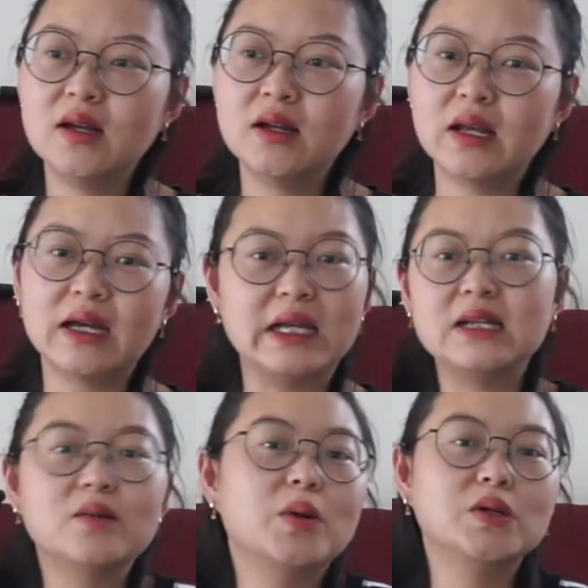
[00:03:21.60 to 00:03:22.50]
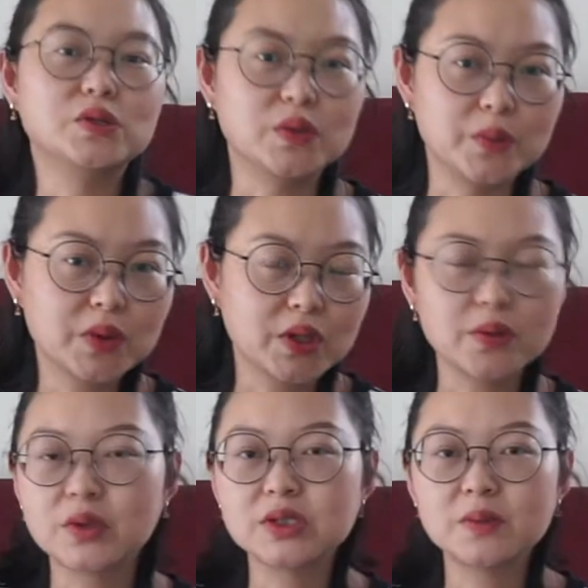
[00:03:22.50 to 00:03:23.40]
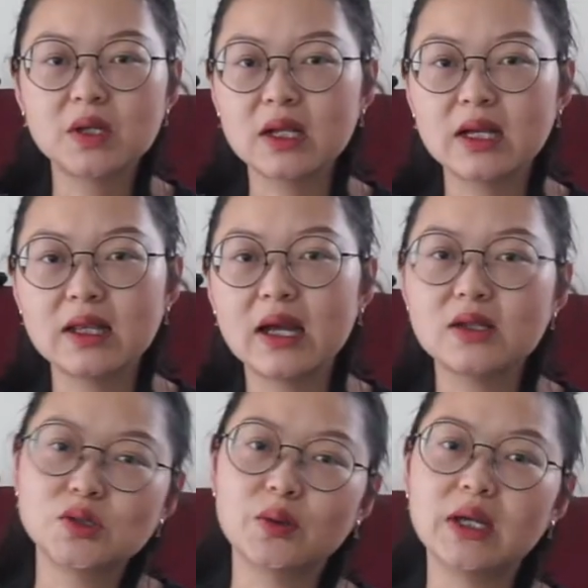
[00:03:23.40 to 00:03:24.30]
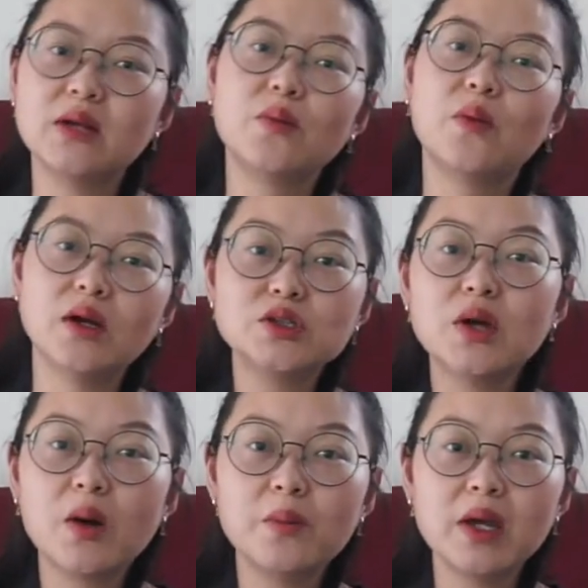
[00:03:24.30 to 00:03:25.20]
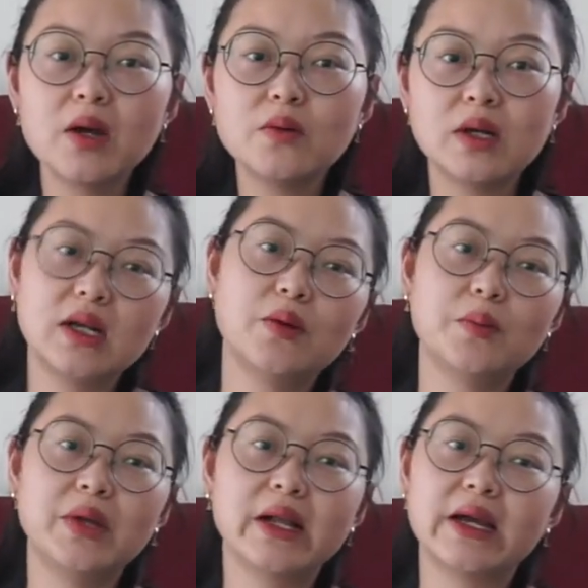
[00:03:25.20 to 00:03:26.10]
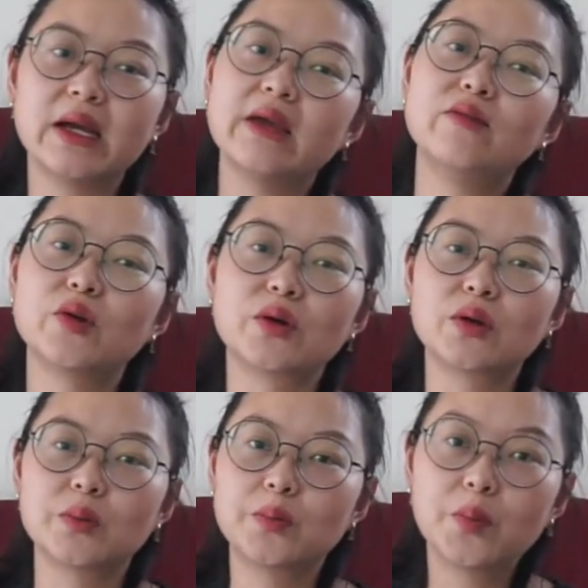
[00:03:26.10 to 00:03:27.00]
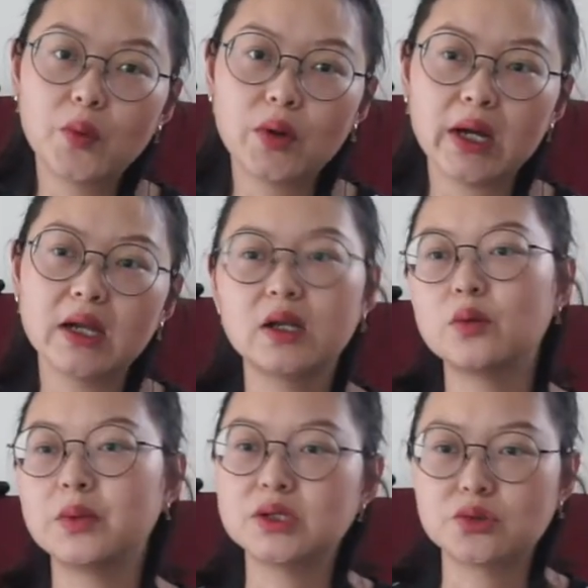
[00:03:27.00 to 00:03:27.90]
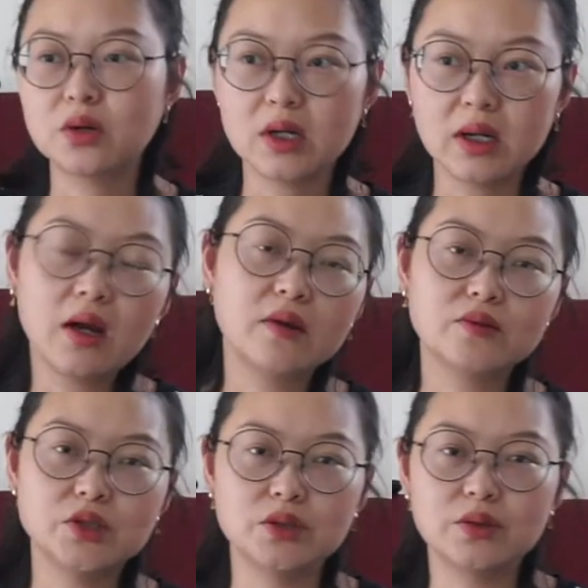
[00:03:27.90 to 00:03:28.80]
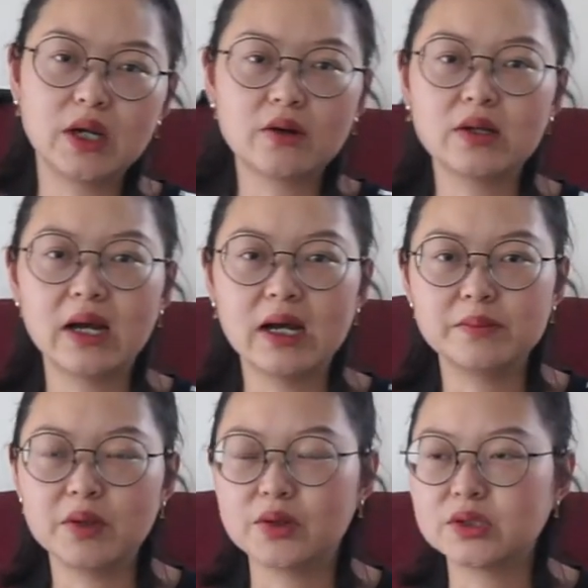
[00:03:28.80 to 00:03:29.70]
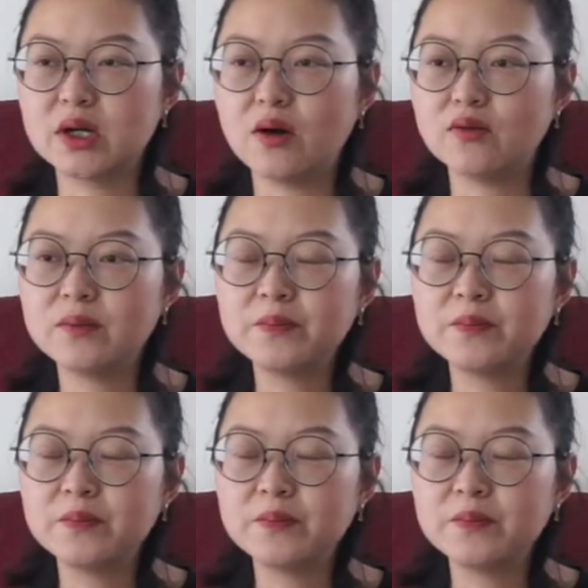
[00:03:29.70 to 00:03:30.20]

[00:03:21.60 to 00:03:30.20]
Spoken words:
he didn't want to do the work or something like that. So he didn't want to help me out. And he would be like, if you're a boy and you'd be strong enough to carry that by yourself.